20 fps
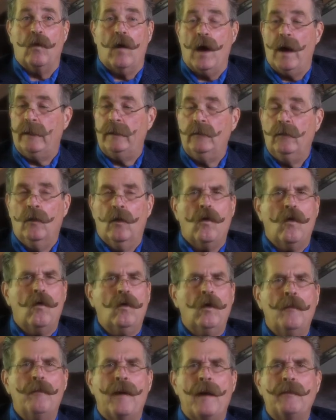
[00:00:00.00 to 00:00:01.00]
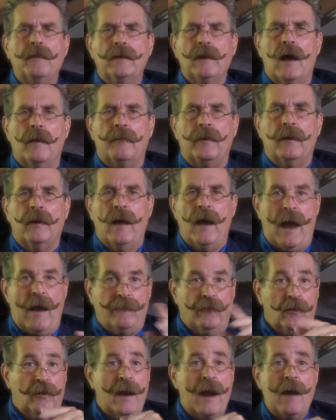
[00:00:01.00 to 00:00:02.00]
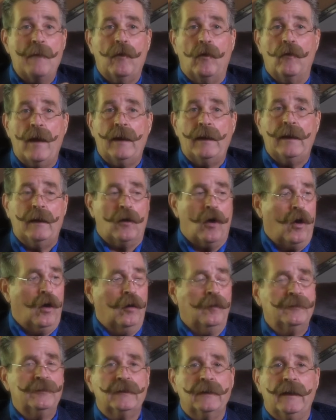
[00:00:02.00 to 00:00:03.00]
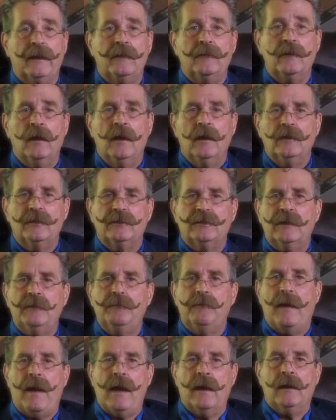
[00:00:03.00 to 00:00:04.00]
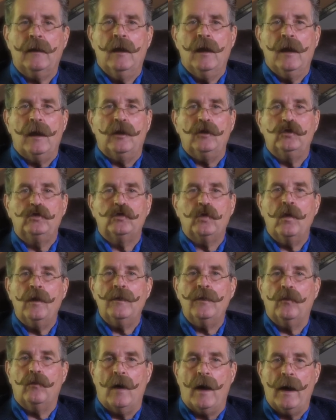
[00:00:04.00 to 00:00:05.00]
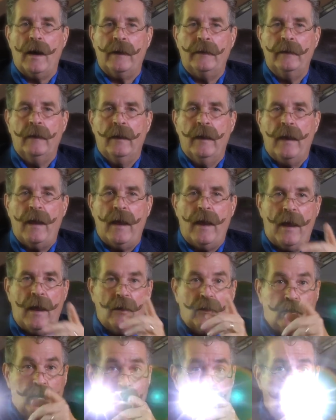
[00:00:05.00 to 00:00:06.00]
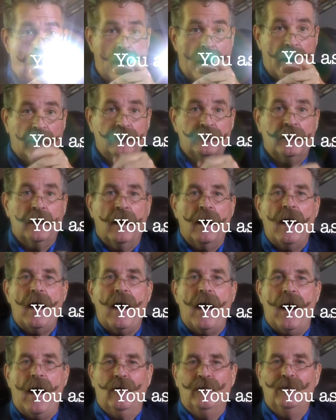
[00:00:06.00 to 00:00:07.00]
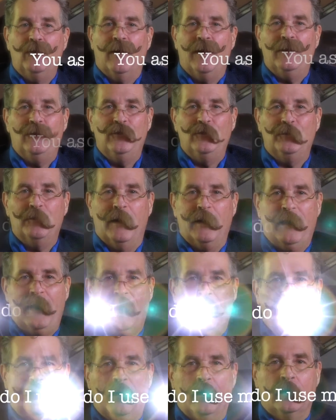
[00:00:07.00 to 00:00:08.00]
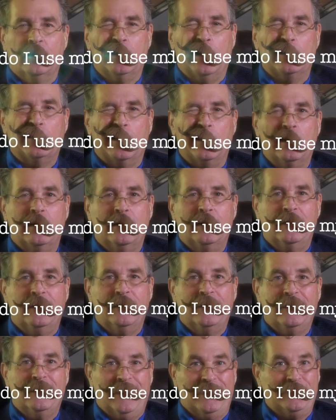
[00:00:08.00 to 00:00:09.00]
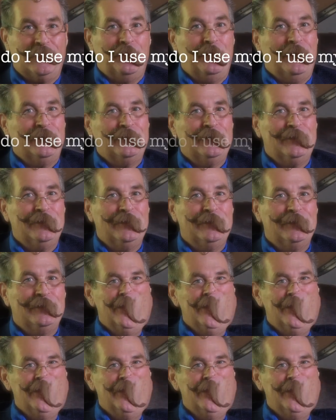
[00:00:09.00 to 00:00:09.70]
wine or a bubble up. Have your camera ready at arm's length, sit back, enjoy the ride. You asked, how do I use my camera? Got the picture?